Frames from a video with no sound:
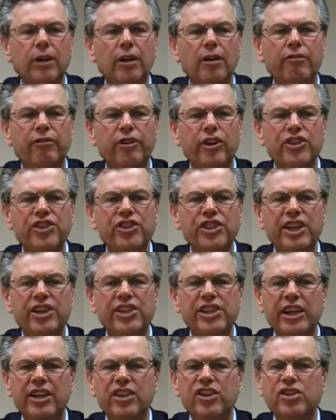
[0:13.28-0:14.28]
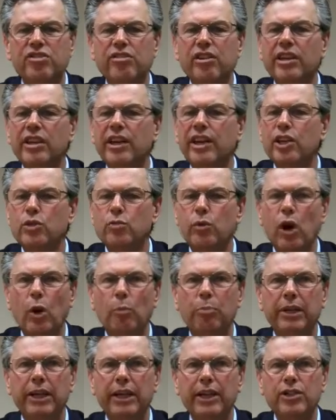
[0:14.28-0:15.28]
First, they said Australia is well
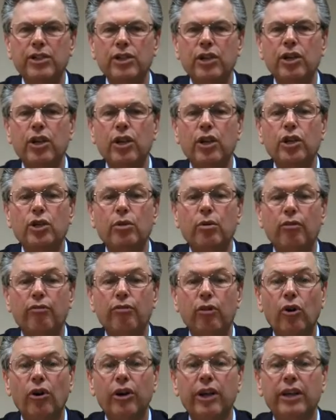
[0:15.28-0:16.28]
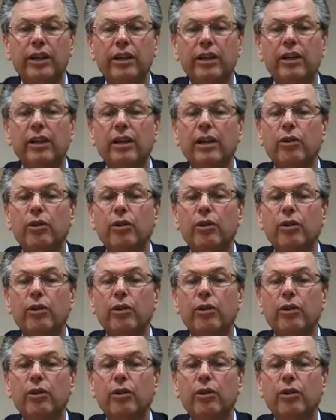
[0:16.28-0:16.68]
placed to avoid